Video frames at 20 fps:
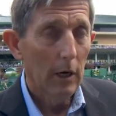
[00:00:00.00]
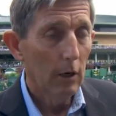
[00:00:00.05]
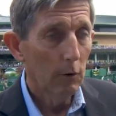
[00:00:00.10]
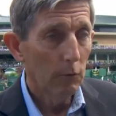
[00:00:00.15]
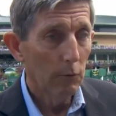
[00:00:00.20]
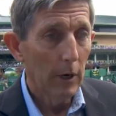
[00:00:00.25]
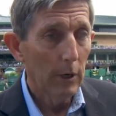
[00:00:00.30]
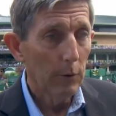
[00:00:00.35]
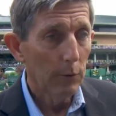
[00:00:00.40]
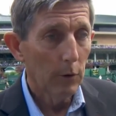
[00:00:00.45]

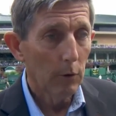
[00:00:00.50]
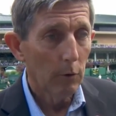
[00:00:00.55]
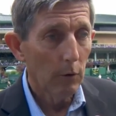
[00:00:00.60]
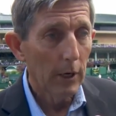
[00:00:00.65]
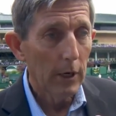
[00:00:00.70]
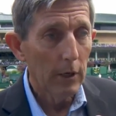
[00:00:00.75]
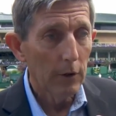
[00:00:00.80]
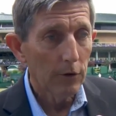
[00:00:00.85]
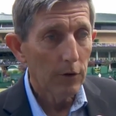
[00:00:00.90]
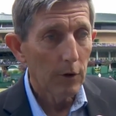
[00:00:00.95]
Around the
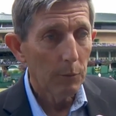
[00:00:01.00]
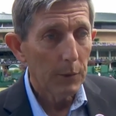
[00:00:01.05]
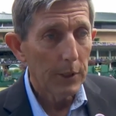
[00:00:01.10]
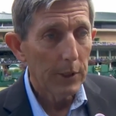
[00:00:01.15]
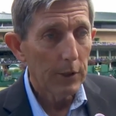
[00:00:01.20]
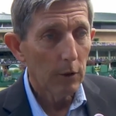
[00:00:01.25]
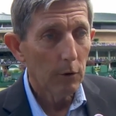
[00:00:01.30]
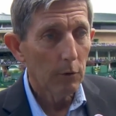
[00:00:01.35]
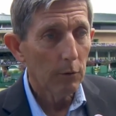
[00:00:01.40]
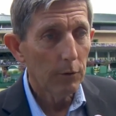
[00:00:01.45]
grounds, I
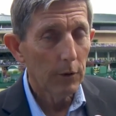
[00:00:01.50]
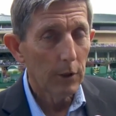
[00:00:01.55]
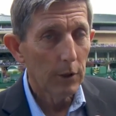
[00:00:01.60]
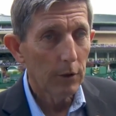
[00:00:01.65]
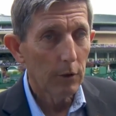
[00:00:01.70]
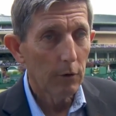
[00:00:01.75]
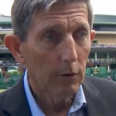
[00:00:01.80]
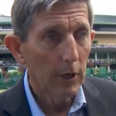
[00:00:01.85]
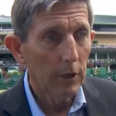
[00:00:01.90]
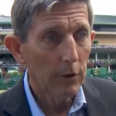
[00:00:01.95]
mean,
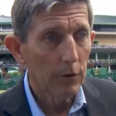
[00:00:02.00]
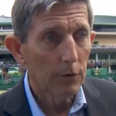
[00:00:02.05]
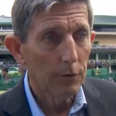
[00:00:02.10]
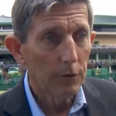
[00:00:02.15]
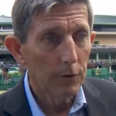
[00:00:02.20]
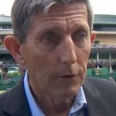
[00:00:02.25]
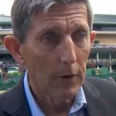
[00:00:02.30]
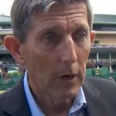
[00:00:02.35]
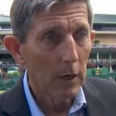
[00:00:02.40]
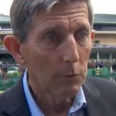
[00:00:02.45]
the grounds
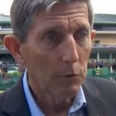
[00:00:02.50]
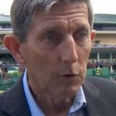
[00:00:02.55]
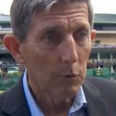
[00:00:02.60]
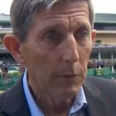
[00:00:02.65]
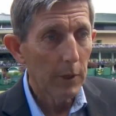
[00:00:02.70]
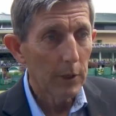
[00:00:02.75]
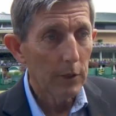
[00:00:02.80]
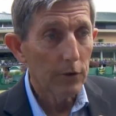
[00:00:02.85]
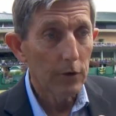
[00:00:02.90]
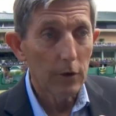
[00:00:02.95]
have developed
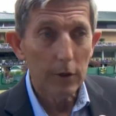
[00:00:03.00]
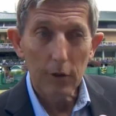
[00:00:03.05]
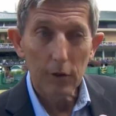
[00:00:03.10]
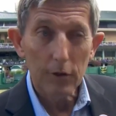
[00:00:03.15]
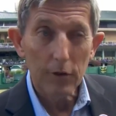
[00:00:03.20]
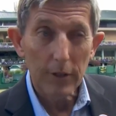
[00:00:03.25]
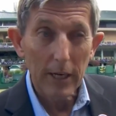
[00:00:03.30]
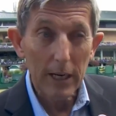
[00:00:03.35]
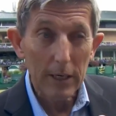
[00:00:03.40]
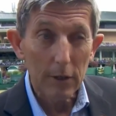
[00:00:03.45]
tremendously. The
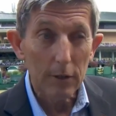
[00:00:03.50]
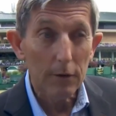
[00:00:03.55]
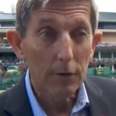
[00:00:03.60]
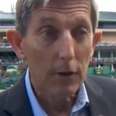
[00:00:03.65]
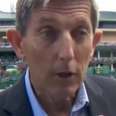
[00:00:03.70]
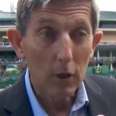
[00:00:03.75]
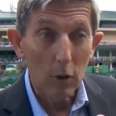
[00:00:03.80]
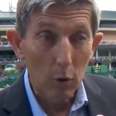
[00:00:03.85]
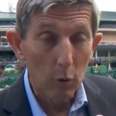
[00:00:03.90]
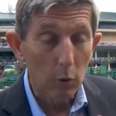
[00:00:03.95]
standard
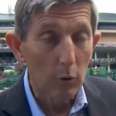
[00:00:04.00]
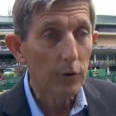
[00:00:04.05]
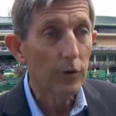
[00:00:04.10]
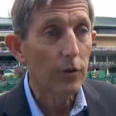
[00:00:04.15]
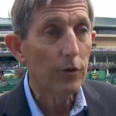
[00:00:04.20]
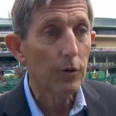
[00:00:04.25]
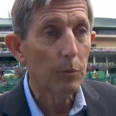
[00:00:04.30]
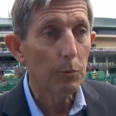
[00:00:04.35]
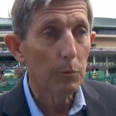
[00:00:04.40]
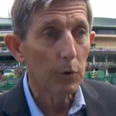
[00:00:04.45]
of the
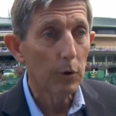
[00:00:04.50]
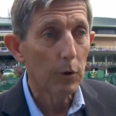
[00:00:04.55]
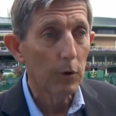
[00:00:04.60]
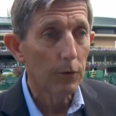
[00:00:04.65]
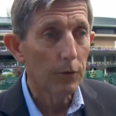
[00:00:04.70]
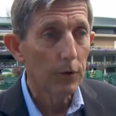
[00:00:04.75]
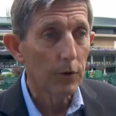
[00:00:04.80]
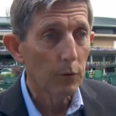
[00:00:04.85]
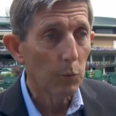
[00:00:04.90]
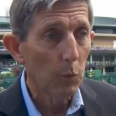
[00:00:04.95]
courts has
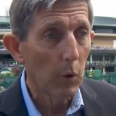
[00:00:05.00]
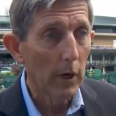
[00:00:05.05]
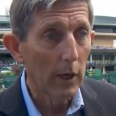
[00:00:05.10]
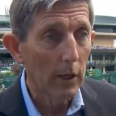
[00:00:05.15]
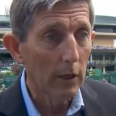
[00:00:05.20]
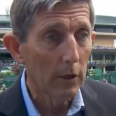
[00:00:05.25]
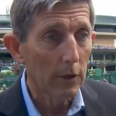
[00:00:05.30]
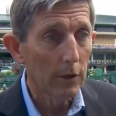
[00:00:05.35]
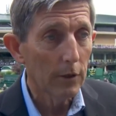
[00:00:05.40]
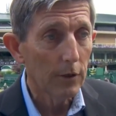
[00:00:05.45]
improved as
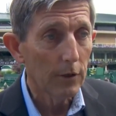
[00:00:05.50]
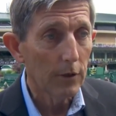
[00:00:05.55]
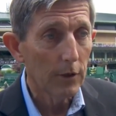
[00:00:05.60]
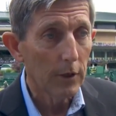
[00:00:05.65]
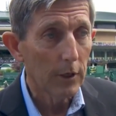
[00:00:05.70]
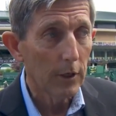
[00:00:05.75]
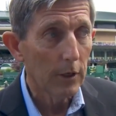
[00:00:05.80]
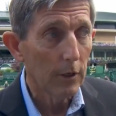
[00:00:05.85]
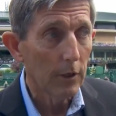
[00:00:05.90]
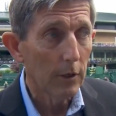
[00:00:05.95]
well, and you
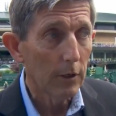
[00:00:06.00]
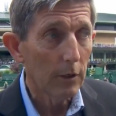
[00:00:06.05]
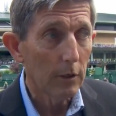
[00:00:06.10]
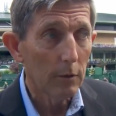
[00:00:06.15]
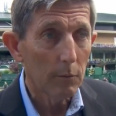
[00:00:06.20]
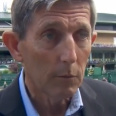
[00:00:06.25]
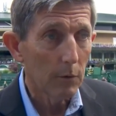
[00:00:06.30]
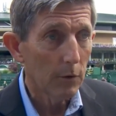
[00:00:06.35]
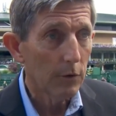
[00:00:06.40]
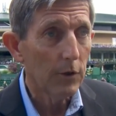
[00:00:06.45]

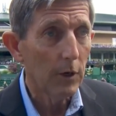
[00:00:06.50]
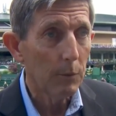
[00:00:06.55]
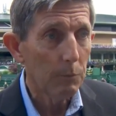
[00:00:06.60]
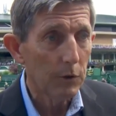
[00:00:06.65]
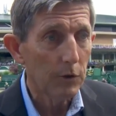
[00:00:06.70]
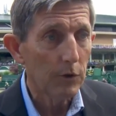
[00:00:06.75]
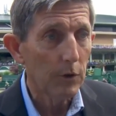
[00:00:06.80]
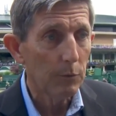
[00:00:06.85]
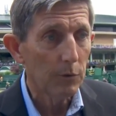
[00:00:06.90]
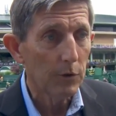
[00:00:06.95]
know, the
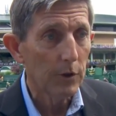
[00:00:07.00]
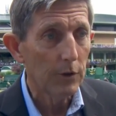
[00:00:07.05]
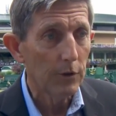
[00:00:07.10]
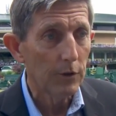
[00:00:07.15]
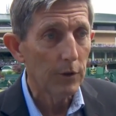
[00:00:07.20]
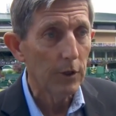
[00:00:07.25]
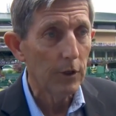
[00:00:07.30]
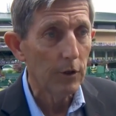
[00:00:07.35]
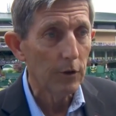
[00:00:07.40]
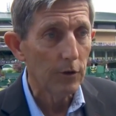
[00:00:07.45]
championships
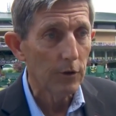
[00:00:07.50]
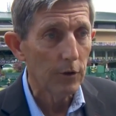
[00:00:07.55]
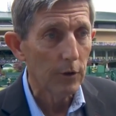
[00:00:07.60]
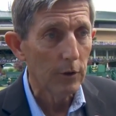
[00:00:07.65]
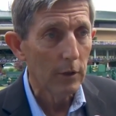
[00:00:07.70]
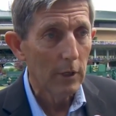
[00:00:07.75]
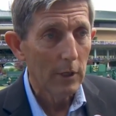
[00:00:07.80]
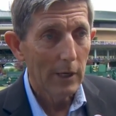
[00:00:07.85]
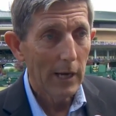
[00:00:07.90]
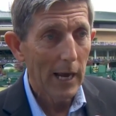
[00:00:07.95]
continues
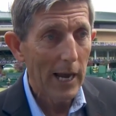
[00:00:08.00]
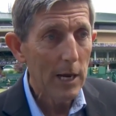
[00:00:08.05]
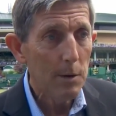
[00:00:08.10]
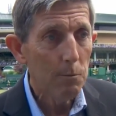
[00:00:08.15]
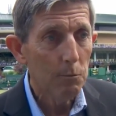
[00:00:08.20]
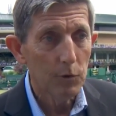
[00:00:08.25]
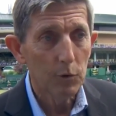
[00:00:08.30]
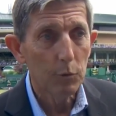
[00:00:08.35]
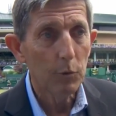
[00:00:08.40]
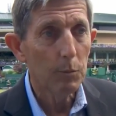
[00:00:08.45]
to
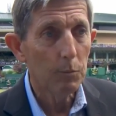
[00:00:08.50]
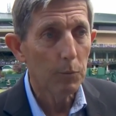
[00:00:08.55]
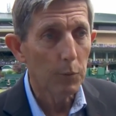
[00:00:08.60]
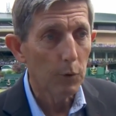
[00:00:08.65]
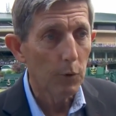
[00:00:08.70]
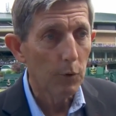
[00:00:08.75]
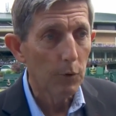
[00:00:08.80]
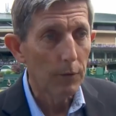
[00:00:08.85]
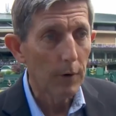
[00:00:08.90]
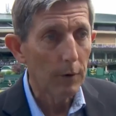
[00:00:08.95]
aim to
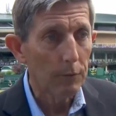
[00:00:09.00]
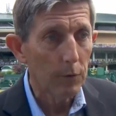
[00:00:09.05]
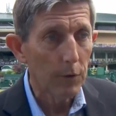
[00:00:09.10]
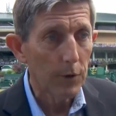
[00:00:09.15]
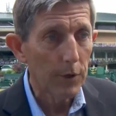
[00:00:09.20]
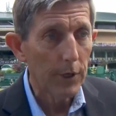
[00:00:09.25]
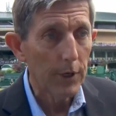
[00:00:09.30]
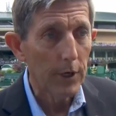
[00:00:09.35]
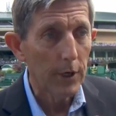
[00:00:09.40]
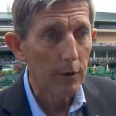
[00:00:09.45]
improve
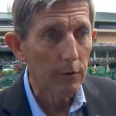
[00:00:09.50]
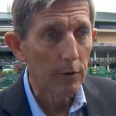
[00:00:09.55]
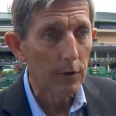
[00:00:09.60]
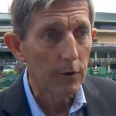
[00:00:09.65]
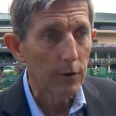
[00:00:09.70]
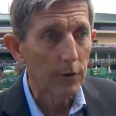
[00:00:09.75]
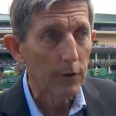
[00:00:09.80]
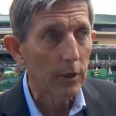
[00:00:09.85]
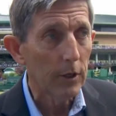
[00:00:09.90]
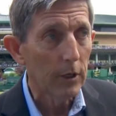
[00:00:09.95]
every year,
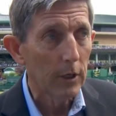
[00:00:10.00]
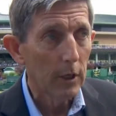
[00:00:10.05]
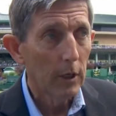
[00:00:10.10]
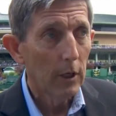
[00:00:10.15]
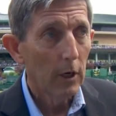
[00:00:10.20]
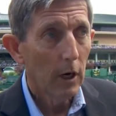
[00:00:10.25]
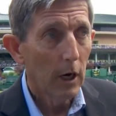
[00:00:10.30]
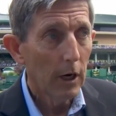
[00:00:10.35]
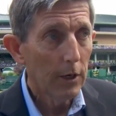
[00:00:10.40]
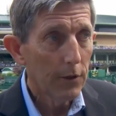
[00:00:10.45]
and
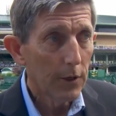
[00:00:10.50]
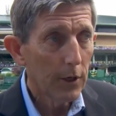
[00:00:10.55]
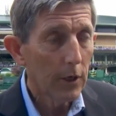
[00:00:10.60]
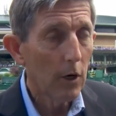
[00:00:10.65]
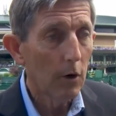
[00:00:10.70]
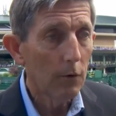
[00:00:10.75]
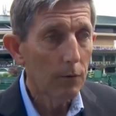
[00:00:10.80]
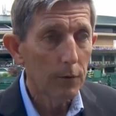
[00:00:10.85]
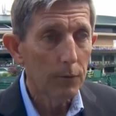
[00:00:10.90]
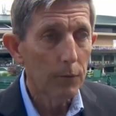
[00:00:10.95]
I
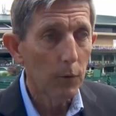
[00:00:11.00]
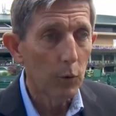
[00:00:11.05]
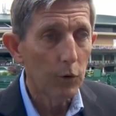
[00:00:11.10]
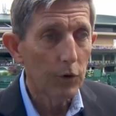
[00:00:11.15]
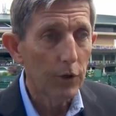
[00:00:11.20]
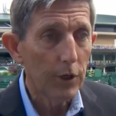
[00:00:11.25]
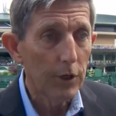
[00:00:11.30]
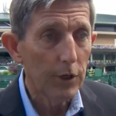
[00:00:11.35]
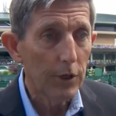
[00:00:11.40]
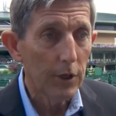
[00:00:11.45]
think over the
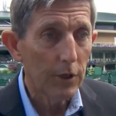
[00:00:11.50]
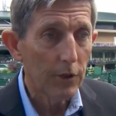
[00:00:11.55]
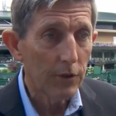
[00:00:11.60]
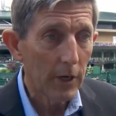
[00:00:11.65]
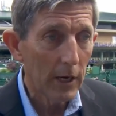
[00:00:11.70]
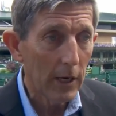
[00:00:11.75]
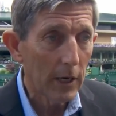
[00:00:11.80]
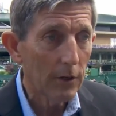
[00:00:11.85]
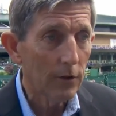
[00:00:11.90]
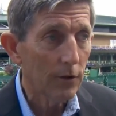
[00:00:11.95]
14 years
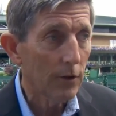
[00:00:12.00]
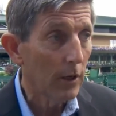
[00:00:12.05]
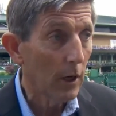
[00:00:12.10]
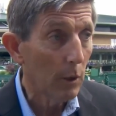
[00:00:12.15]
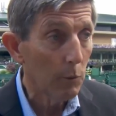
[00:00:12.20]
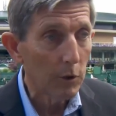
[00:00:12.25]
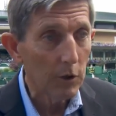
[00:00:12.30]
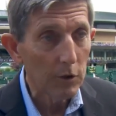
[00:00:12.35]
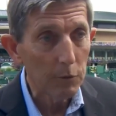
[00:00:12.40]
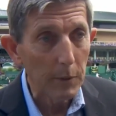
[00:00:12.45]
has, and
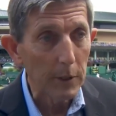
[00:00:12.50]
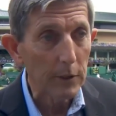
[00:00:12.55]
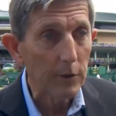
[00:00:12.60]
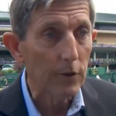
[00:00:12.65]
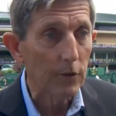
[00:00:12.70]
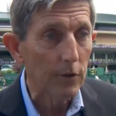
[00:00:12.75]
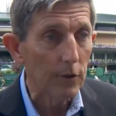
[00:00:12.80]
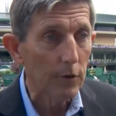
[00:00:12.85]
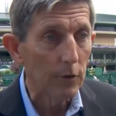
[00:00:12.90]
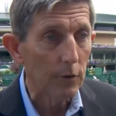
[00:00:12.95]
I would expect
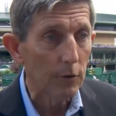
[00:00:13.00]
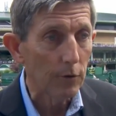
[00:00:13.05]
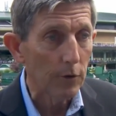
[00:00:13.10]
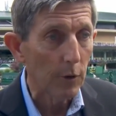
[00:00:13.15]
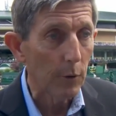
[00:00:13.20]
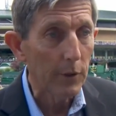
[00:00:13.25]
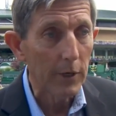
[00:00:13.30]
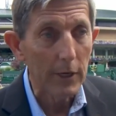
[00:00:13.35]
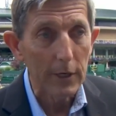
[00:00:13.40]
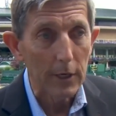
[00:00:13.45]
it to do
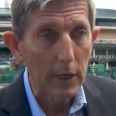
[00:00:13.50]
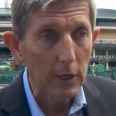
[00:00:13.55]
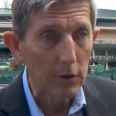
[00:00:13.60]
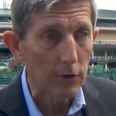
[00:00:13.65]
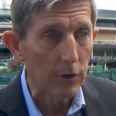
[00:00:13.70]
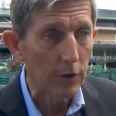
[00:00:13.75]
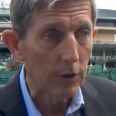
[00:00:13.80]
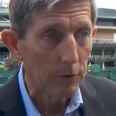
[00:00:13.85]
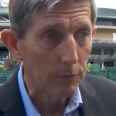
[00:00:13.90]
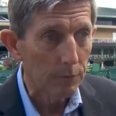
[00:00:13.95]
so again
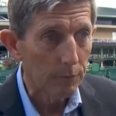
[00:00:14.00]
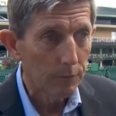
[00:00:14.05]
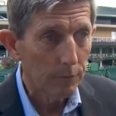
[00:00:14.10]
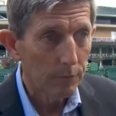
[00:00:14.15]
next year.